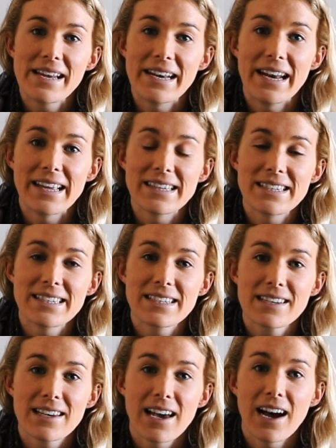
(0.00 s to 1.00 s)

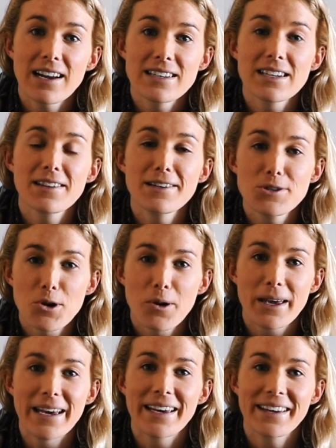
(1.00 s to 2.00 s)
Let's cut the
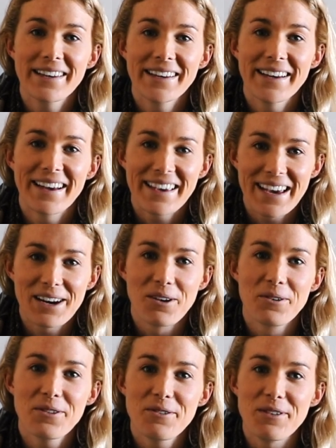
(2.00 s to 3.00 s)
talking and get on
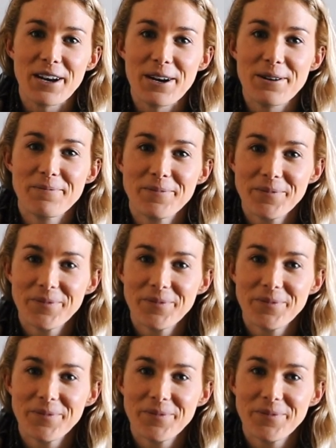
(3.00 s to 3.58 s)
with the video.